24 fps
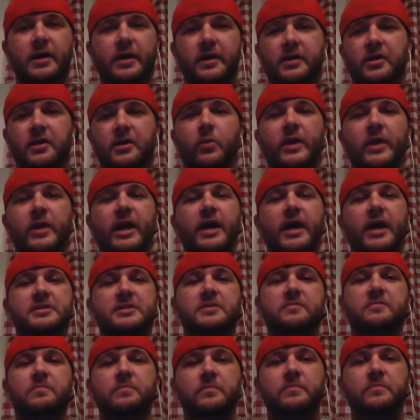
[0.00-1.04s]
you know, we had
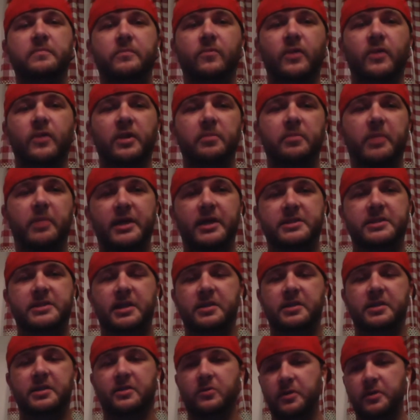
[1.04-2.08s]
some really bad
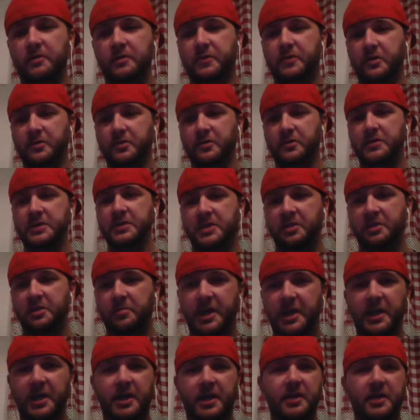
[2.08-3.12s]
technical difficulties in the
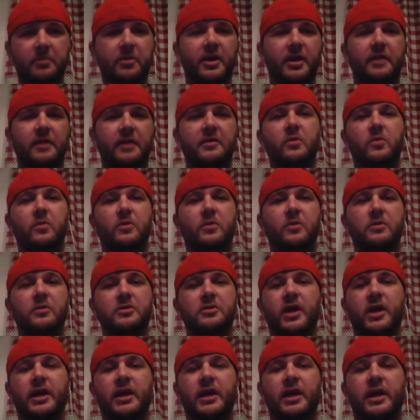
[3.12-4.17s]
beginning, but I think we're on
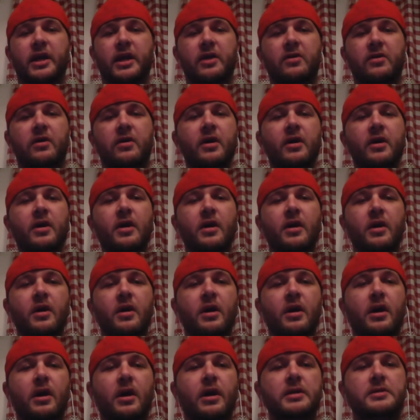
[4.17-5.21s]
track now.
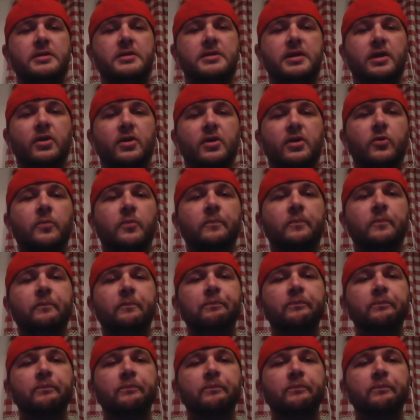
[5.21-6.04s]
So